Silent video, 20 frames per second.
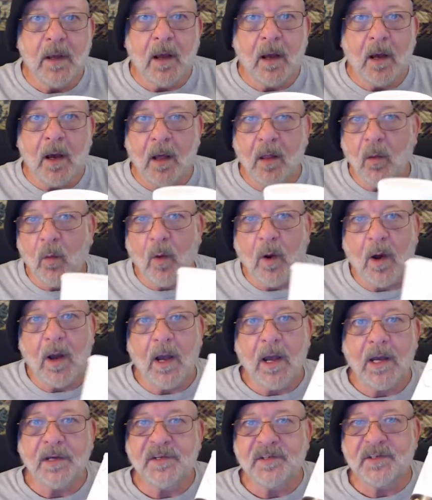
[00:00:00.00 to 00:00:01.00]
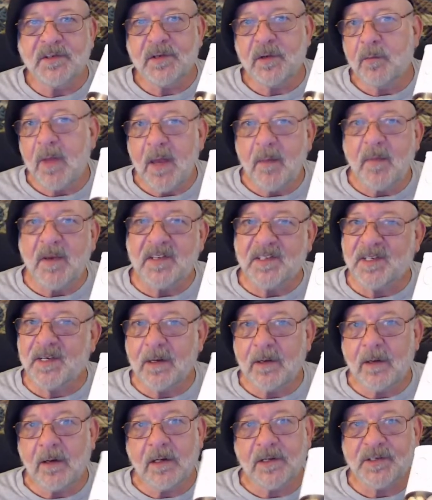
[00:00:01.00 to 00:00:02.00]
otherwise, you may be
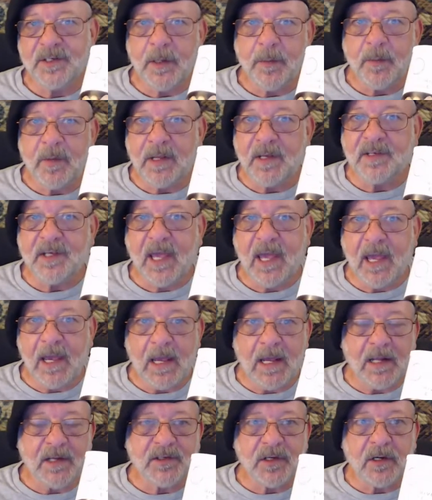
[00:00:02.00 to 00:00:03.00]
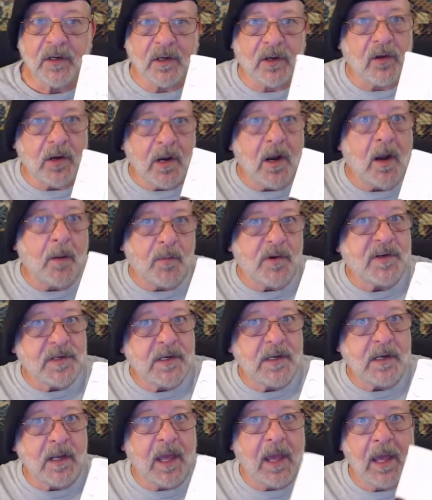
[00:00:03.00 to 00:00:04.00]
sitting on some of these cans, a good number
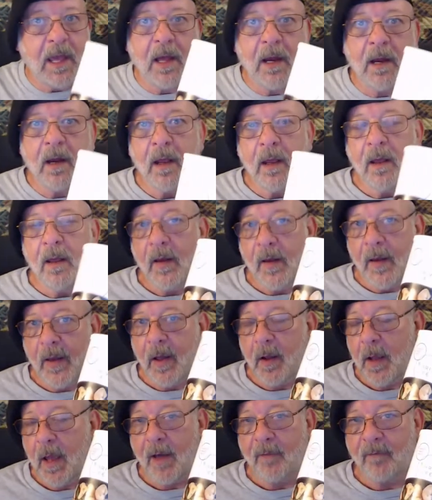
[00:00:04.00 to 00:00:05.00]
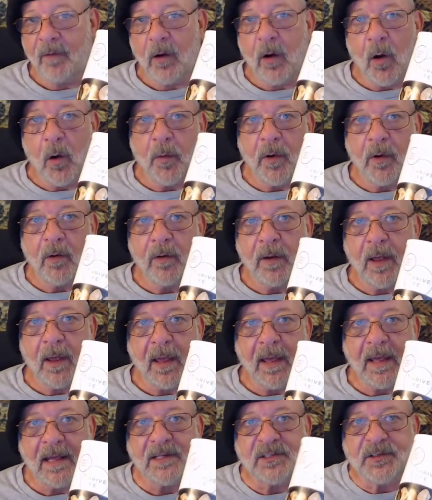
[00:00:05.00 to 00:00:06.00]
10 can, and have it opened.
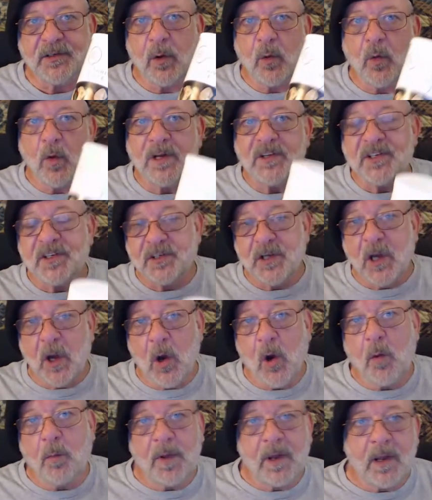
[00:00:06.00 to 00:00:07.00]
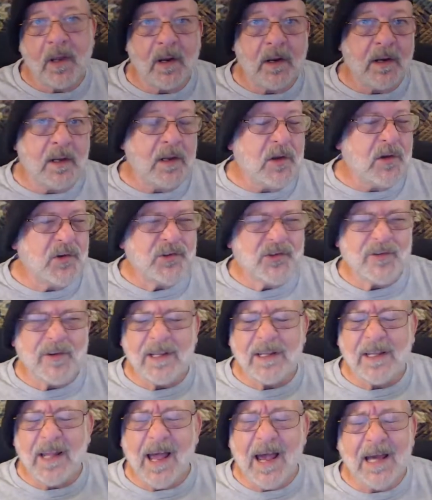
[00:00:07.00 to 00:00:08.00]
And so once it's opened, it usually
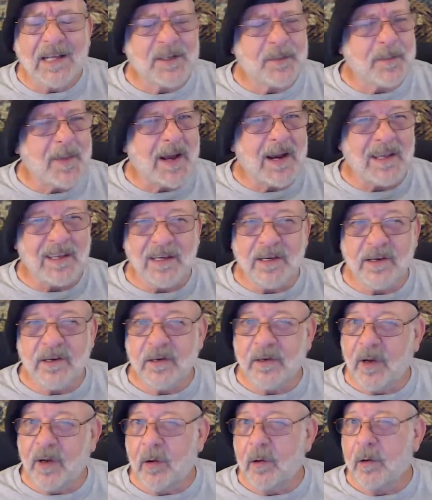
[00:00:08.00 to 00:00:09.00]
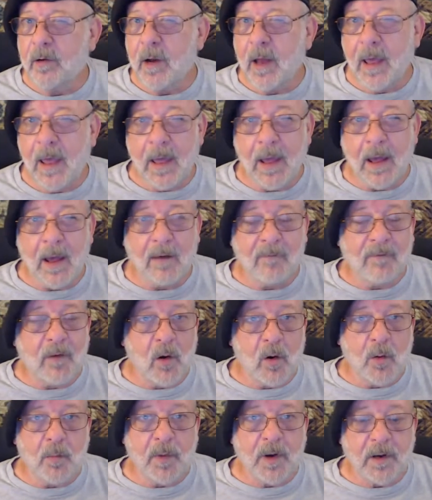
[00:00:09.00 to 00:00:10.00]
lasts about a year, year and a half
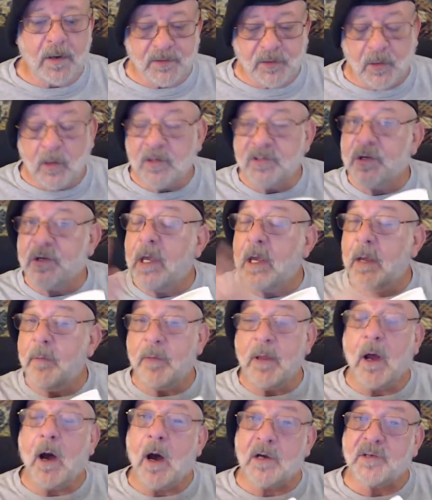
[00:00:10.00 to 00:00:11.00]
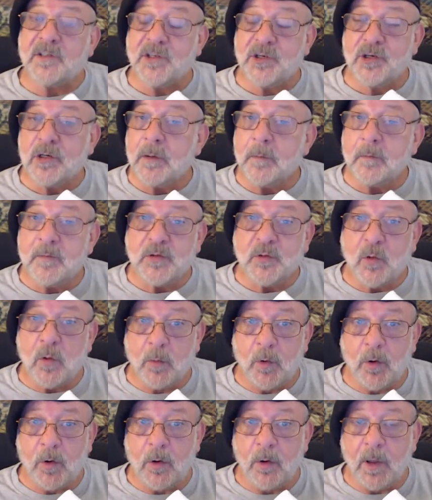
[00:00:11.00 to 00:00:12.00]
opened, as long as you keep the oxygen
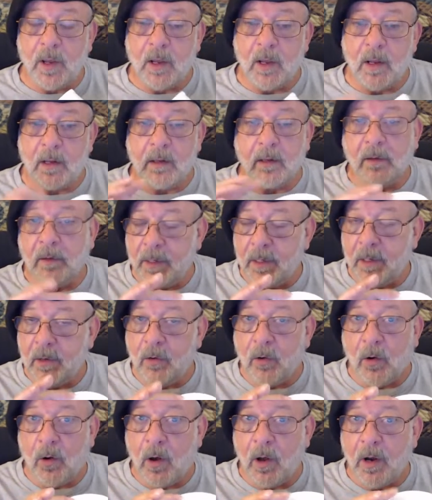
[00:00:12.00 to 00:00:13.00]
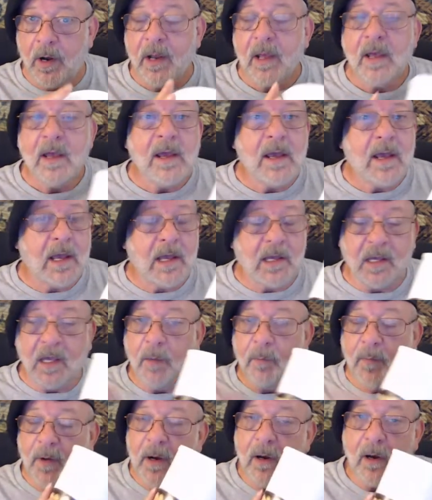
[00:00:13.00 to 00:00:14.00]
absorber and the lid on and
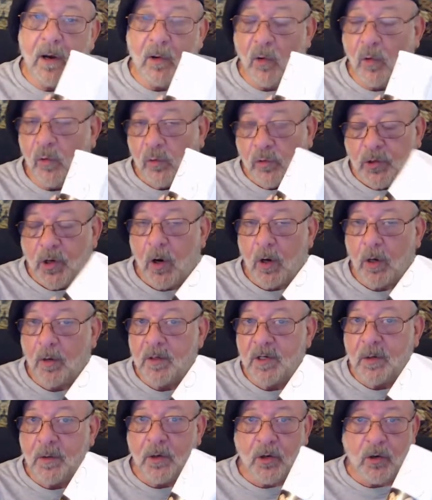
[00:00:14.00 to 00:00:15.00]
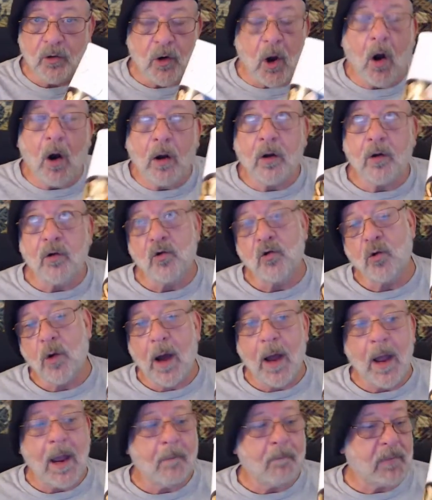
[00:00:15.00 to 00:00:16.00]
keep it in a cool, dark,
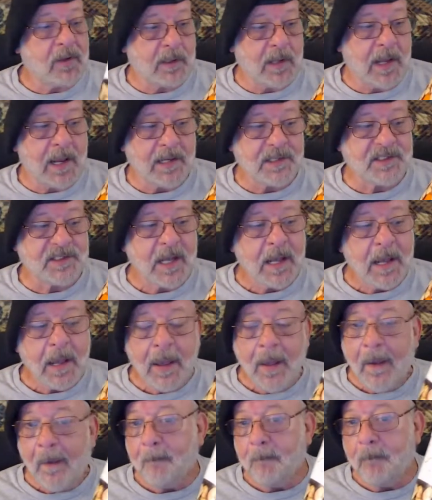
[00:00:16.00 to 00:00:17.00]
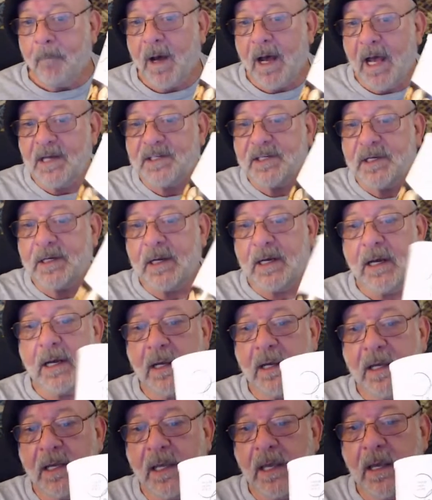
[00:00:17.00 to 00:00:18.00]
dry place. But
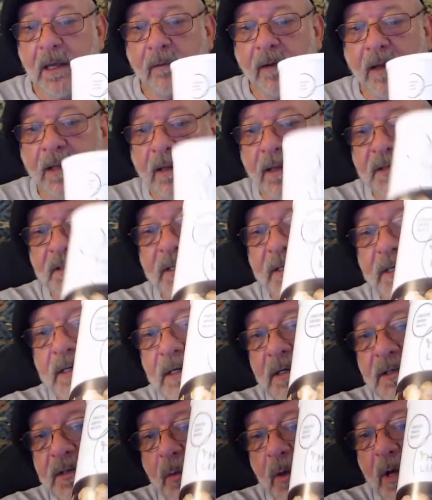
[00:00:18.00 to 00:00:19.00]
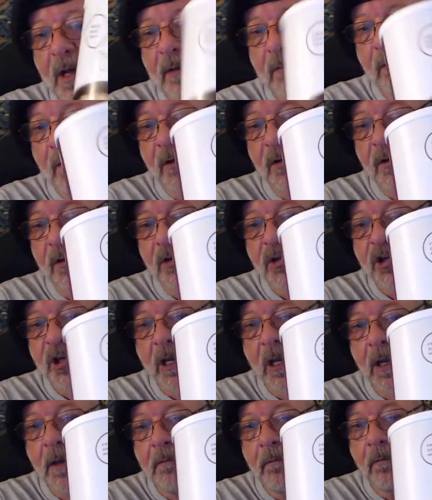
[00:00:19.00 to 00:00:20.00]
again, like this is what
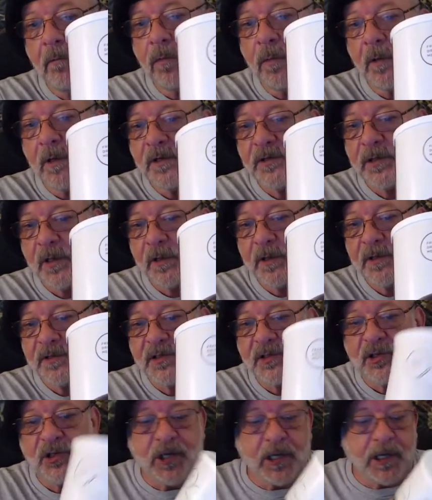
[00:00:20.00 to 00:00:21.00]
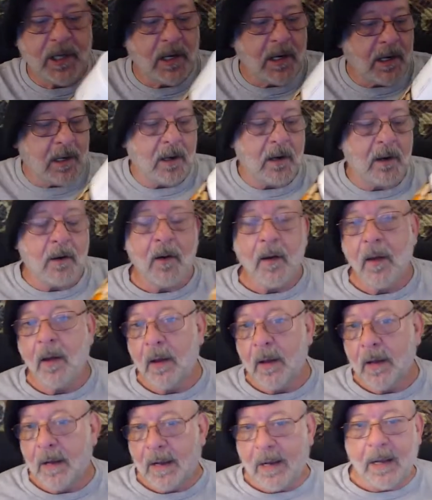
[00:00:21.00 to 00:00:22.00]
chicken. So this is chicken here.
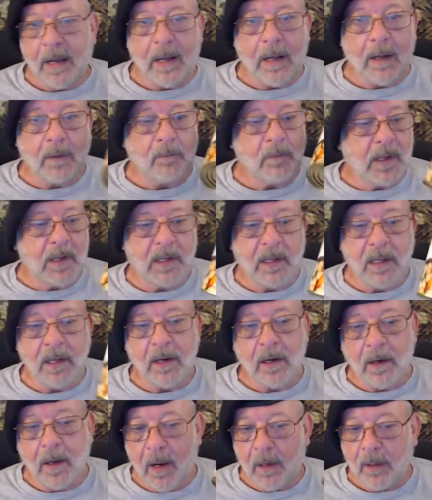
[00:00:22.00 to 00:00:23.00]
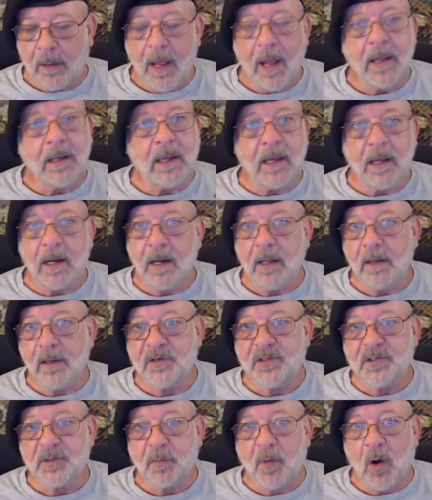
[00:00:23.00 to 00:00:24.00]
Again, I like getting
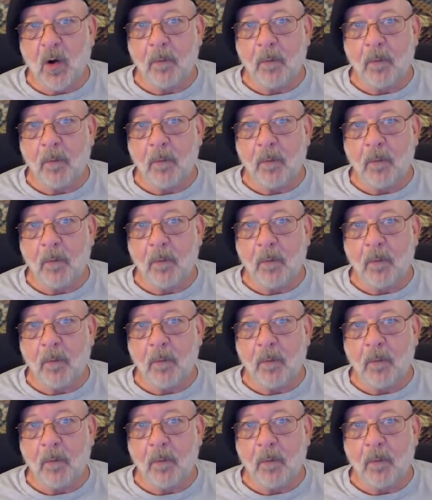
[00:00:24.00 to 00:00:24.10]
these small